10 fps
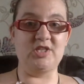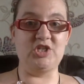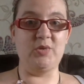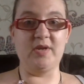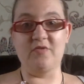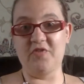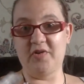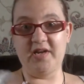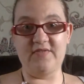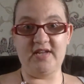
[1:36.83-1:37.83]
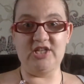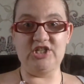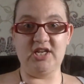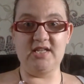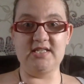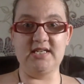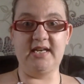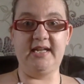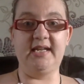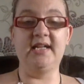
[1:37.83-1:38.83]
toing and froing of energy nice and
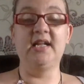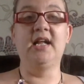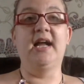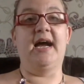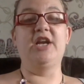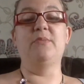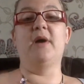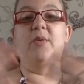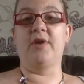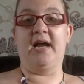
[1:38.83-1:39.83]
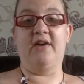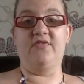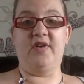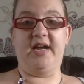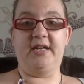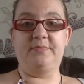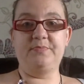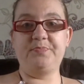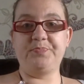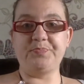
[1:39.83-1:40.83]
clear. And you might want to have
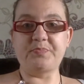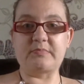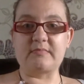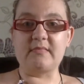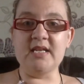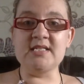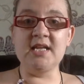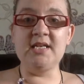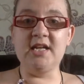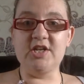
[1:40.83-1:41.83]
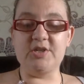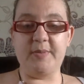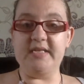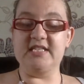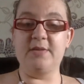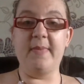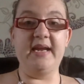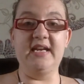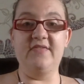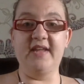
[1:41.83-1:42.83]
a slightly larger piece in the
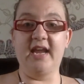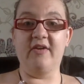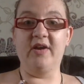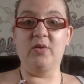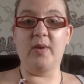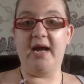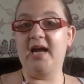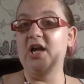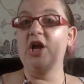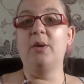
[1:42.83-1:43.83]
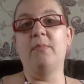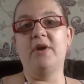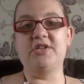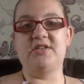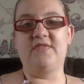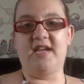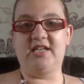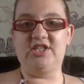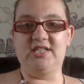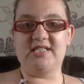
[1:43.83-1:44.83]
main living area where most of the
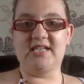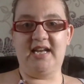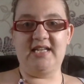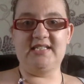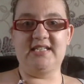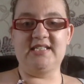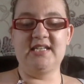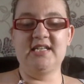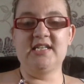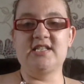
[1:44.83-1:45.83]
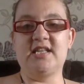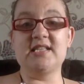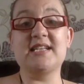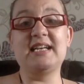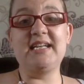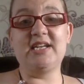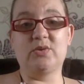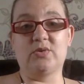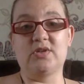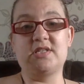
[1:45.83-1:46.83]
energy is collected. So that's clear
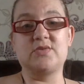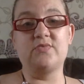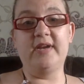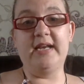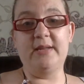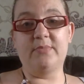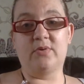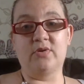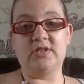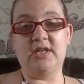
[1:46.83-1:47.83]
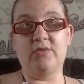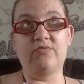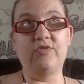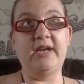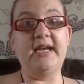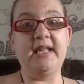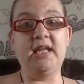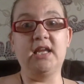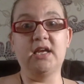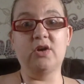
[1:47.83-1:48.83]
quartz. It's really important,
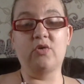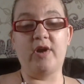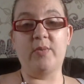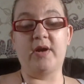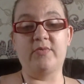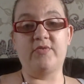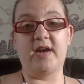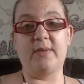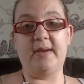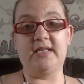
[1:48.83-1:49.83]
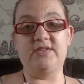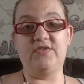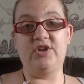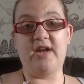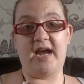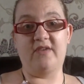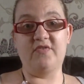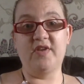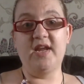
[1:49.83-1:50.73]
really great one I would recommend for you to have